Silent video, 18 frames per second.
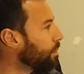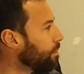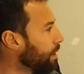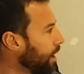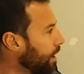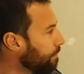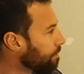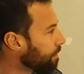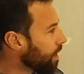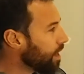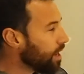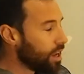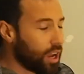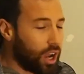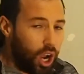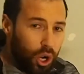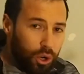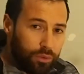mā,
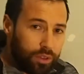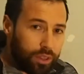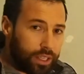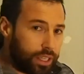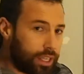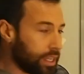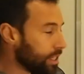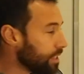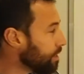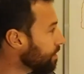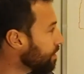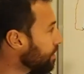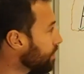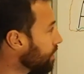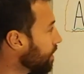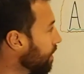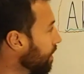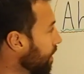over the
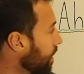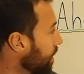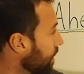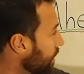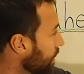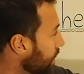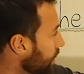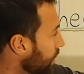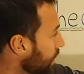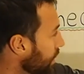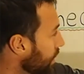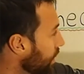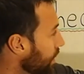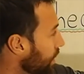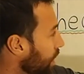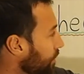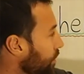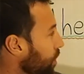years,
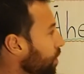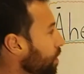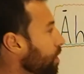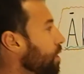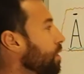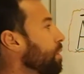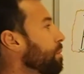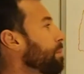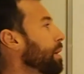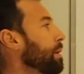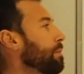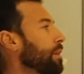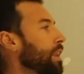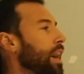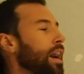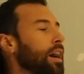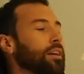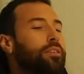I've heard a lot of
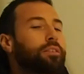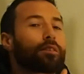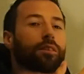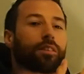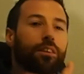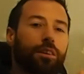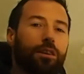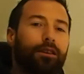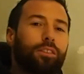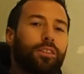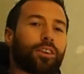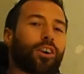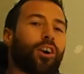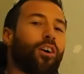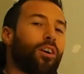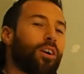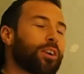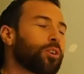people ask the
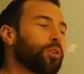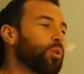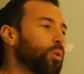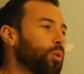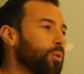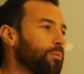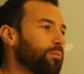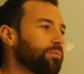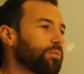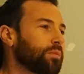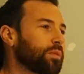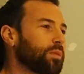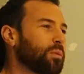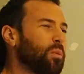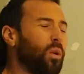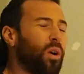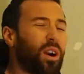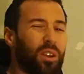kaiko,
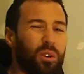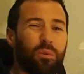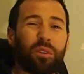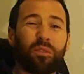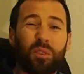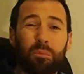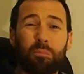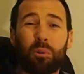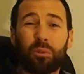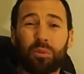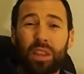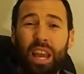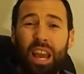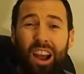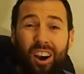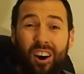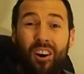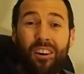why do we have to put
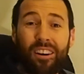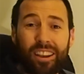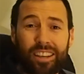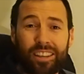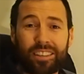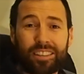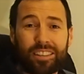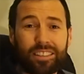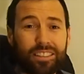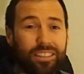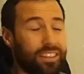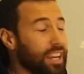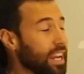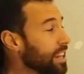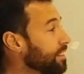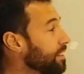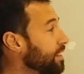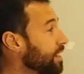that I
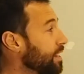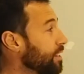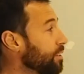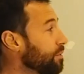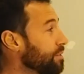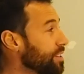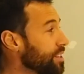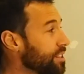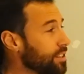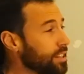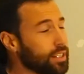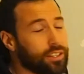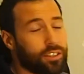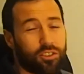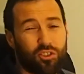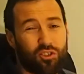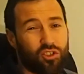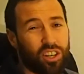at the end of this
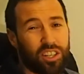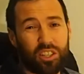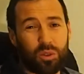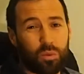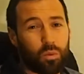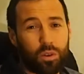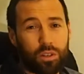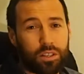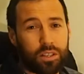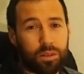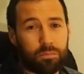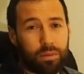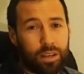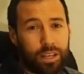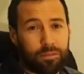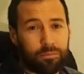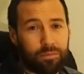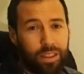sentence structure? What does it
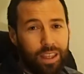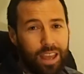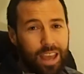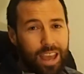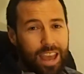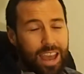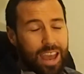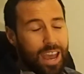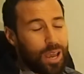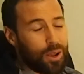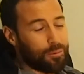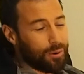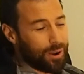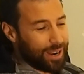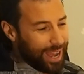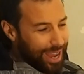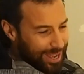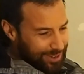mean? And
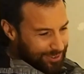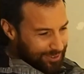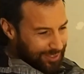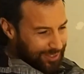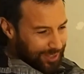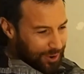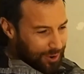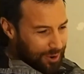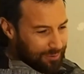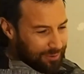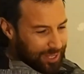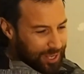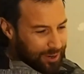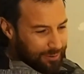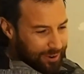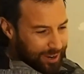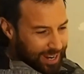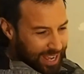100 times out
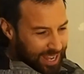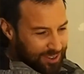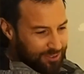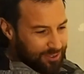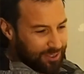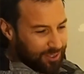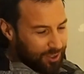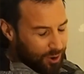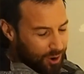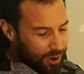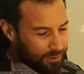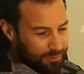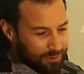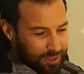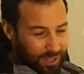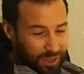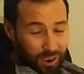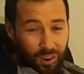of 100
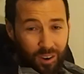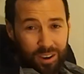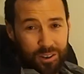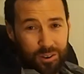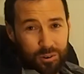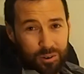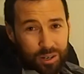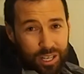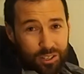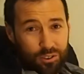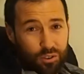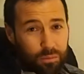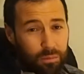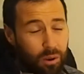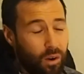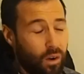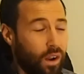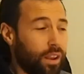times, the kaiko has
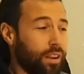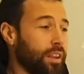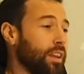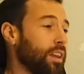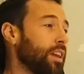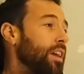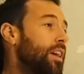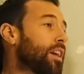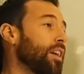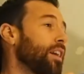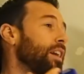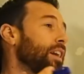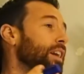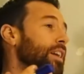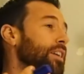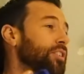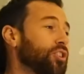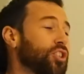replied,
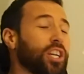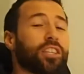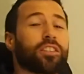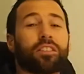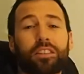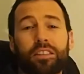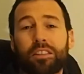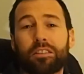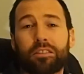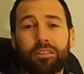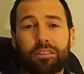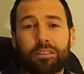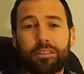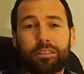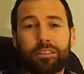it just is.